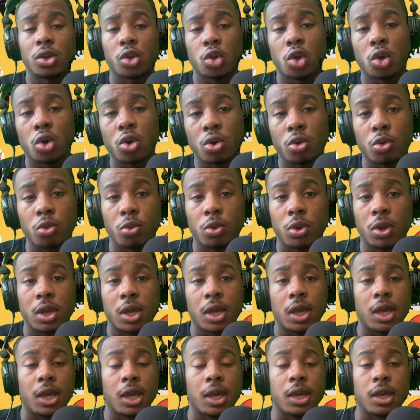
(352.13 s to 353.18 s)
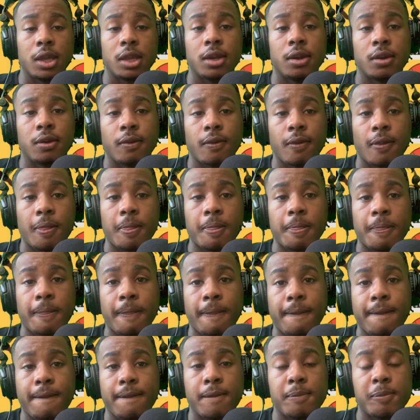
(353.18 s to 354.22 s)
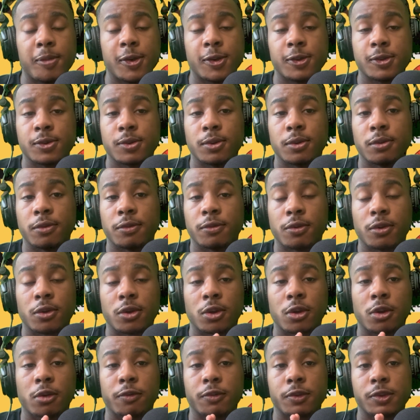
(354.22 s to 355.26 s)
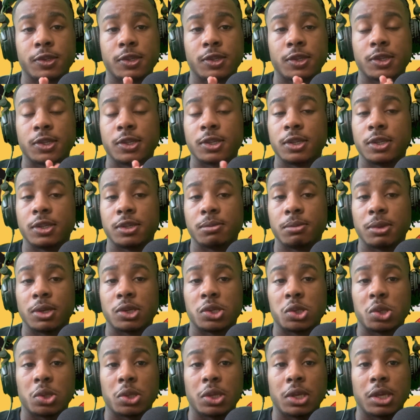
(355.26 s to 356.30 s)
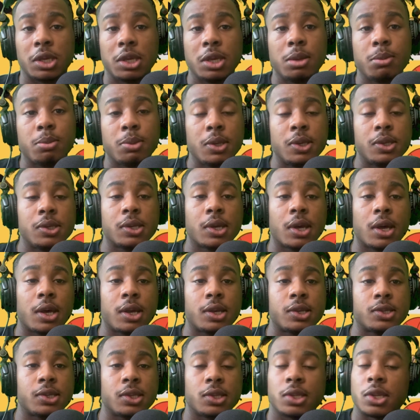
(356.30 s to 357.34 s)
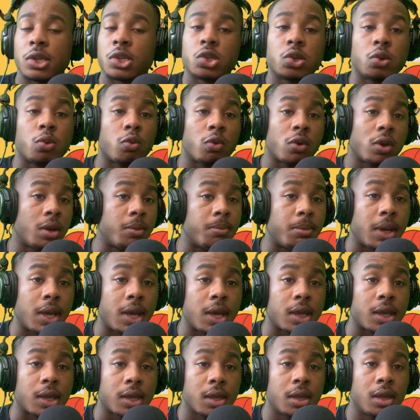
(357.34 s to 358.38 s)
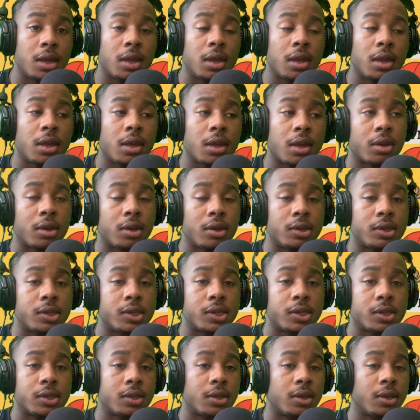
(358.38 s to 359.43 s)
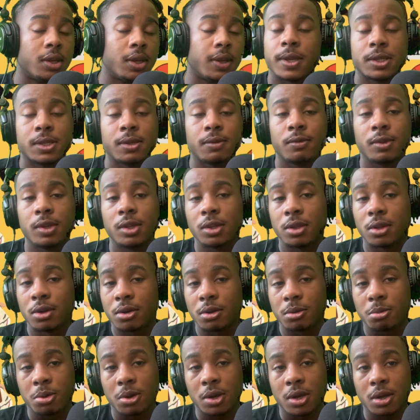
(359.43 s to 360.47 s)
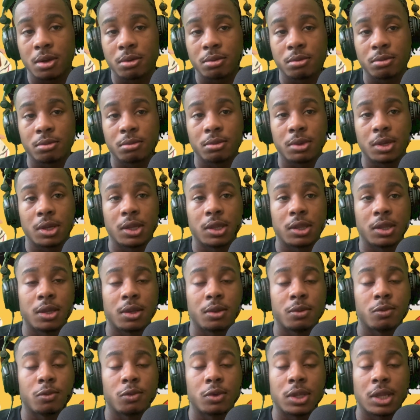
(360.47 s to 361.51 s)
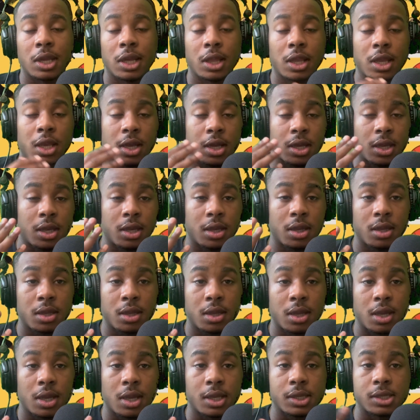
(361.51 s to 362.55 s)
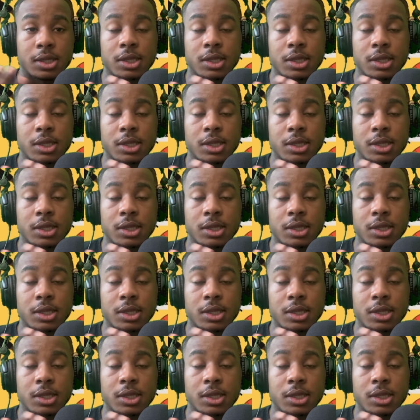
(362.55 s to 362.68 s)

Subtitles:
go, and the Minnesota front office just needs to make sure they keep these guys, and they should run it back, because offensively they're a problem, and then when they lock in as a